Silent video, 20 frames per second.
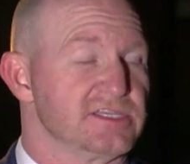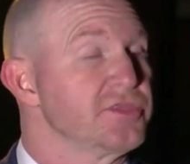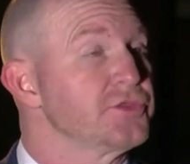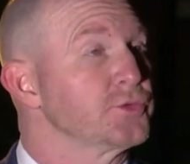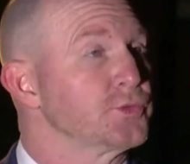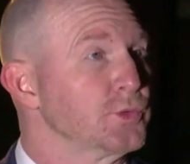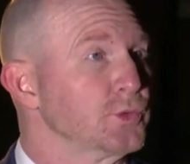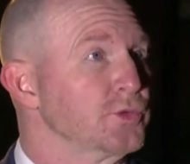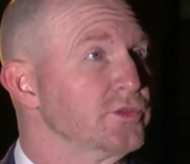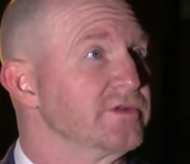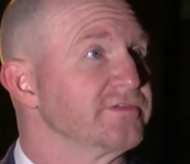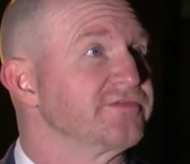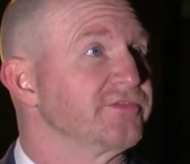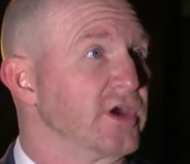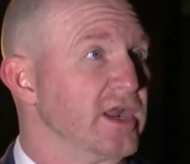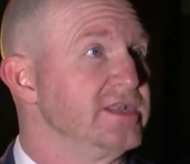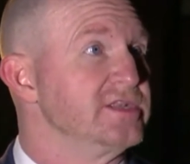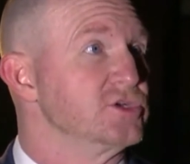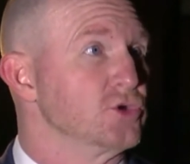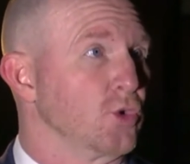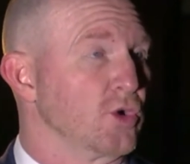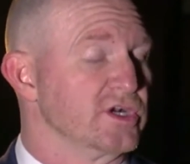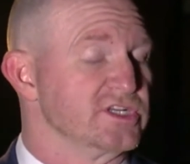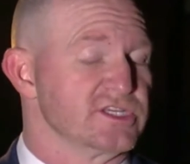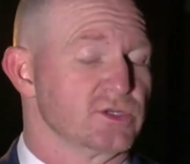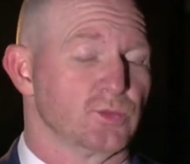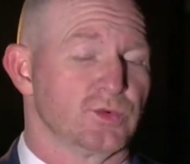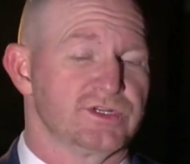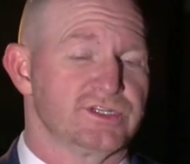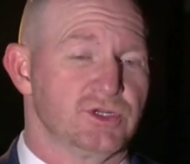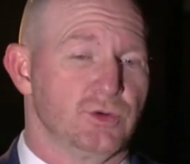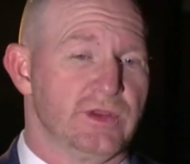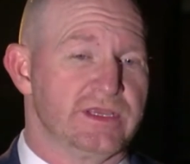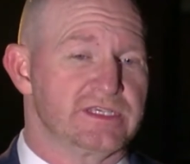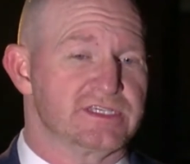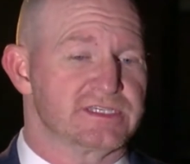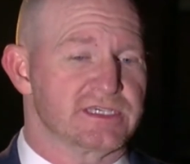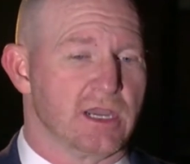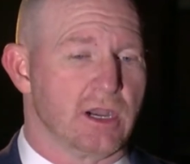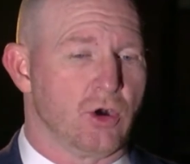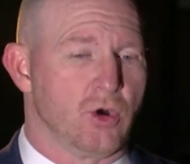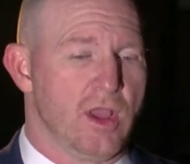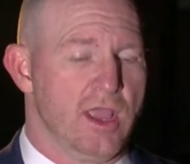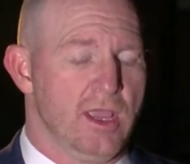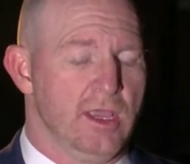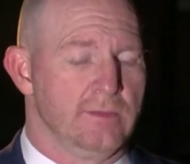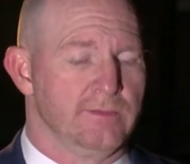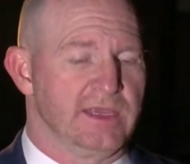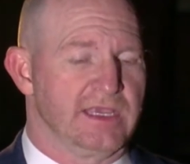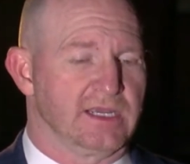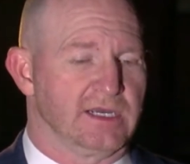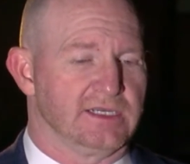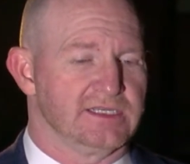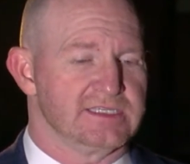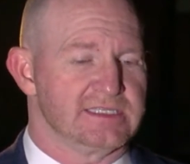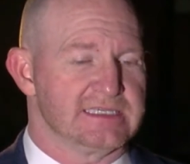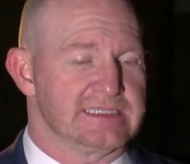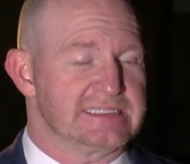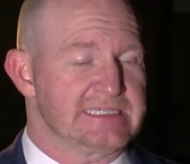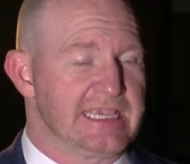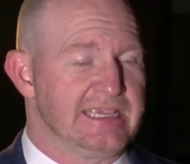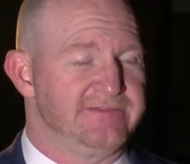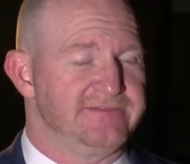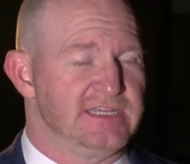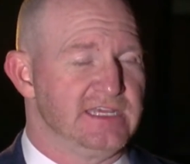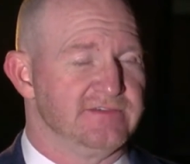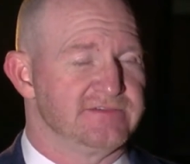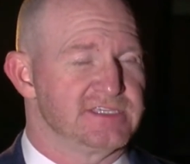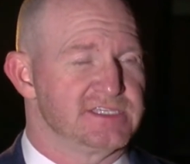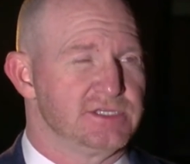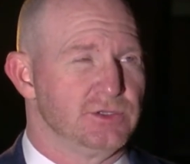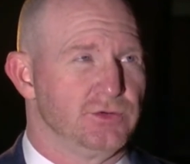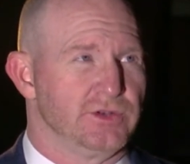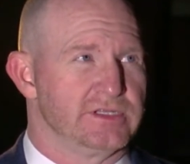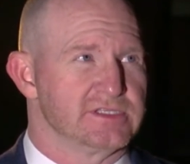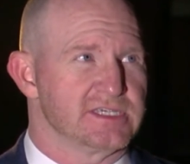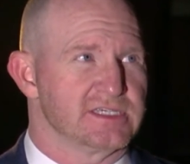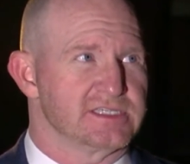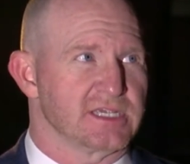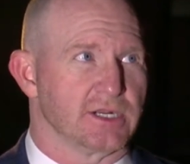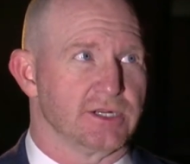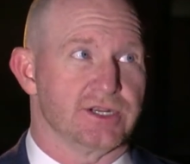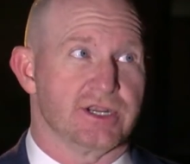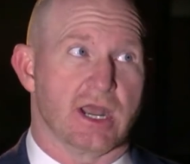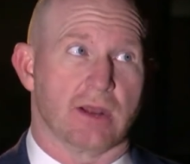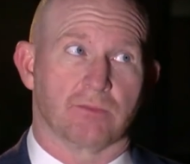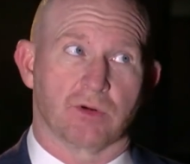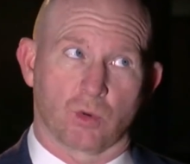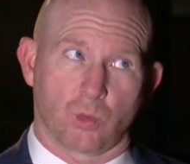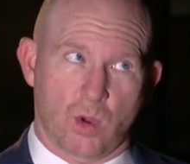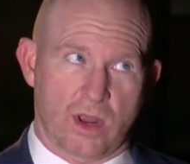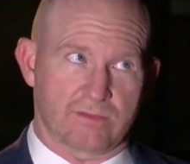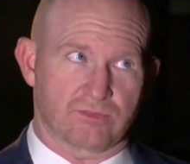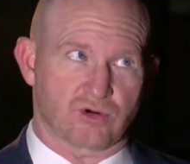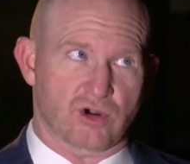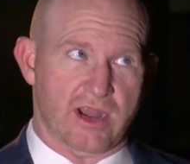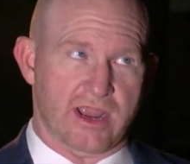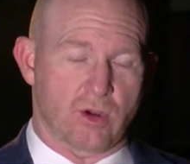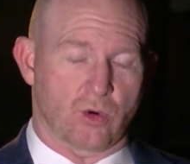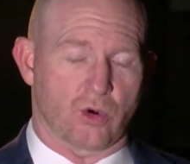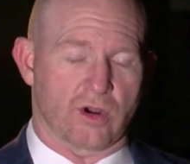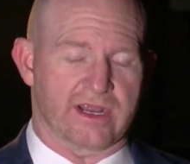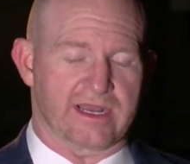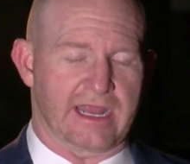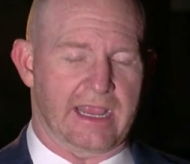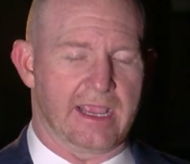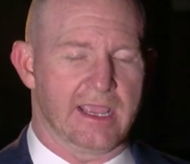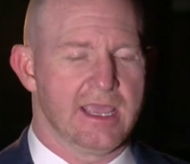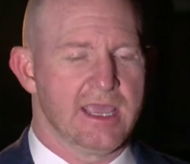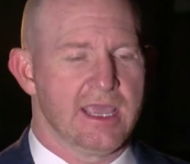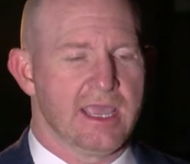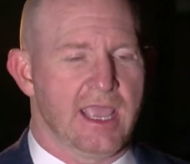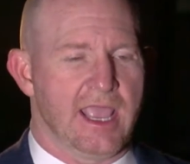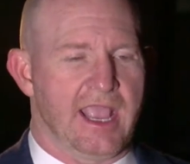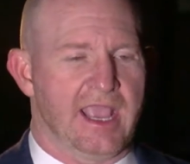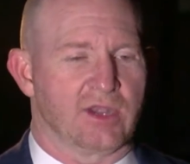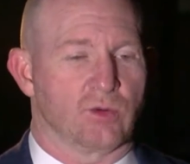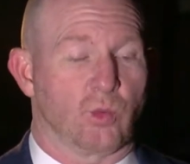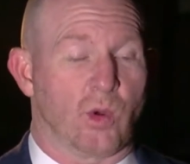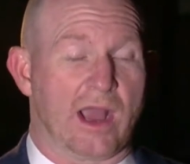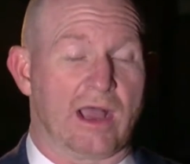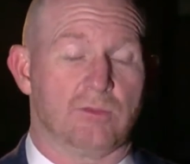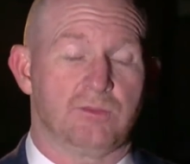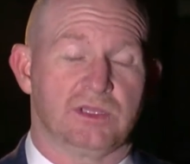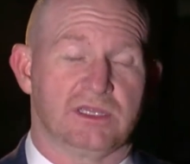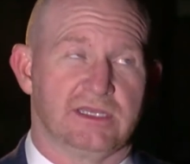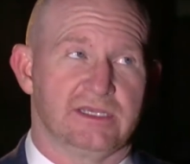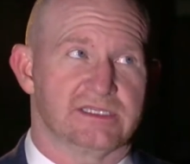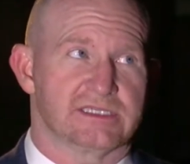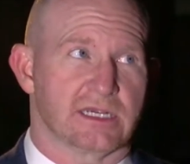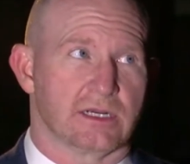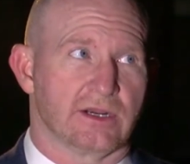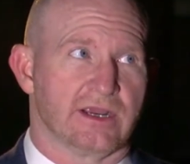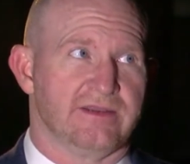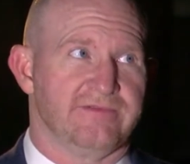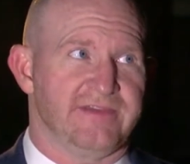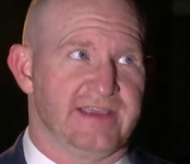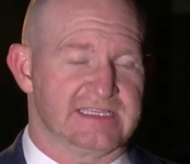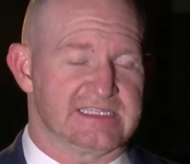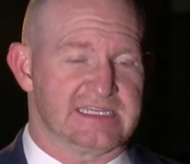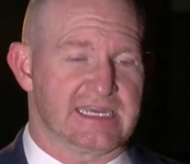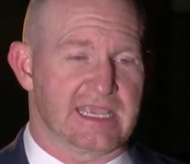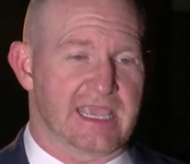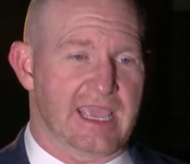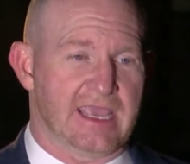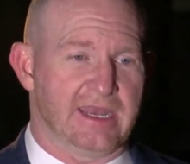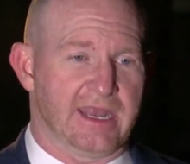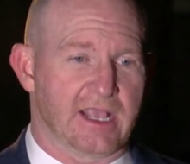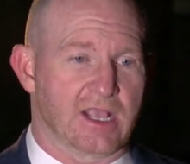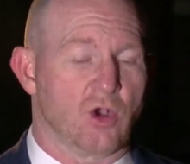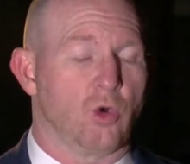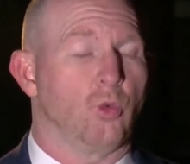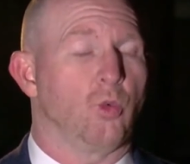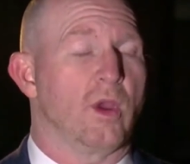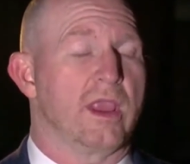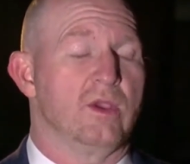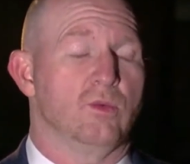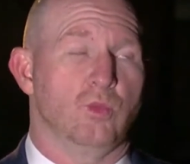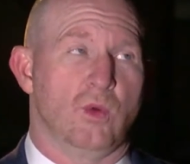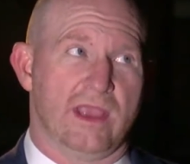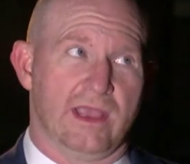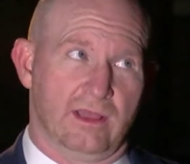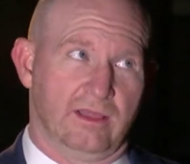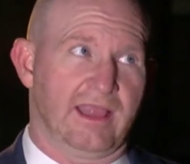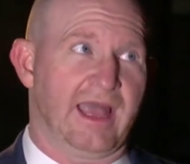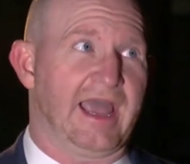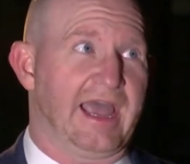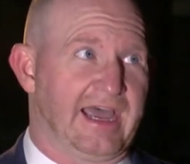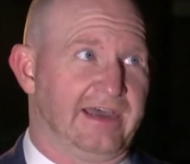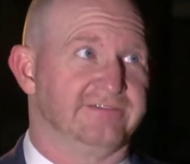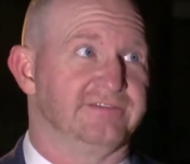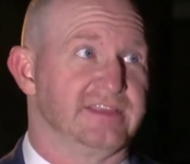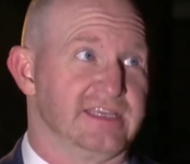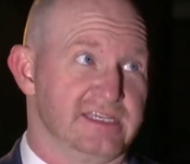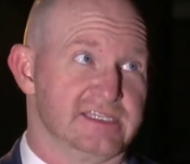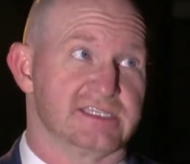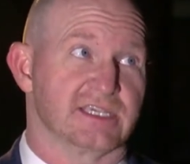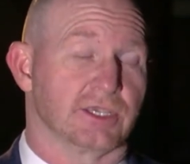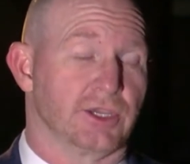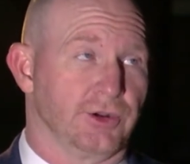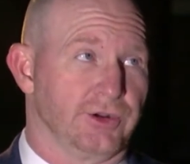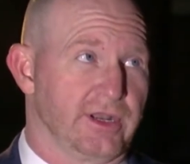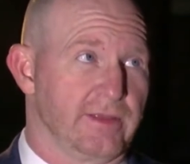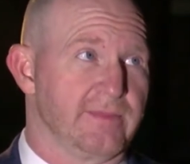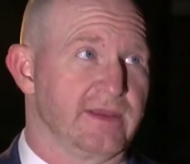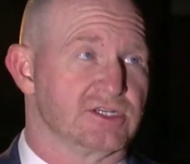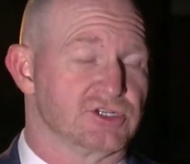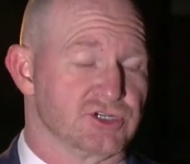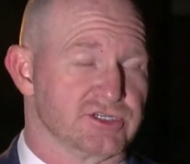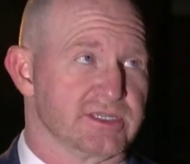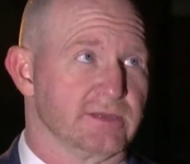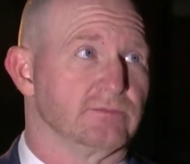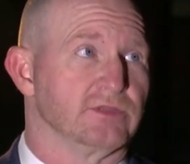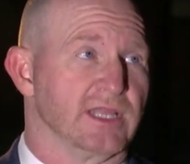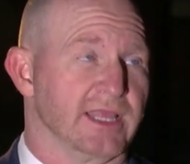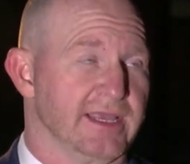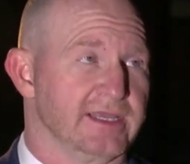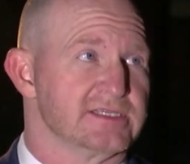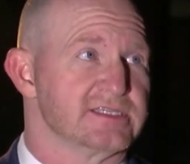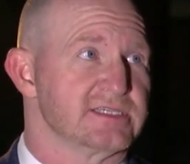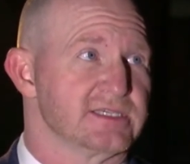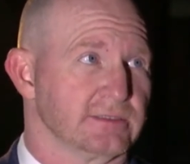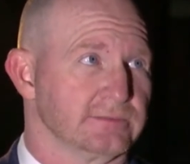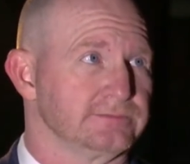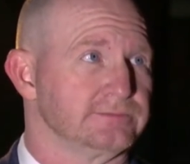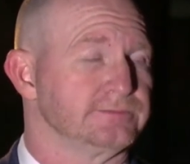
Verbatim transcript: through the front doors. And we're doing so because the safety of students is our number one priority. And while police are investigating, we will have these security measures in place.